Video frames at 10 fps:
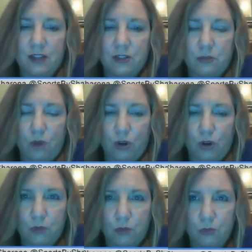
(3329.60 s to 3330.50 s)
got
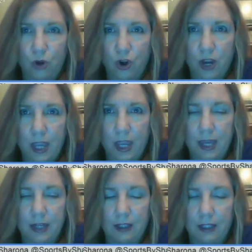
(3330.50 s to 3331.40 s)
DeMarco Murray
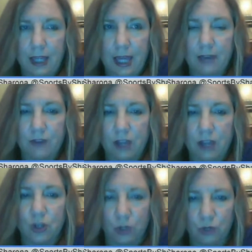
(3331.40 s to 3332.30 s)
in a league. I've
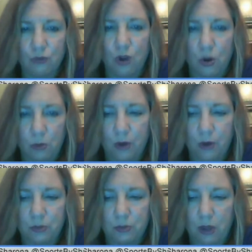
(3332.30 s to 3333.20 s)
got Tony Romo
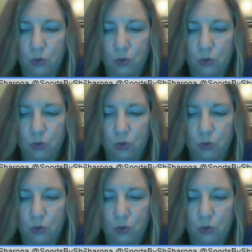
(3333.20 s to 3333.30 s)
as my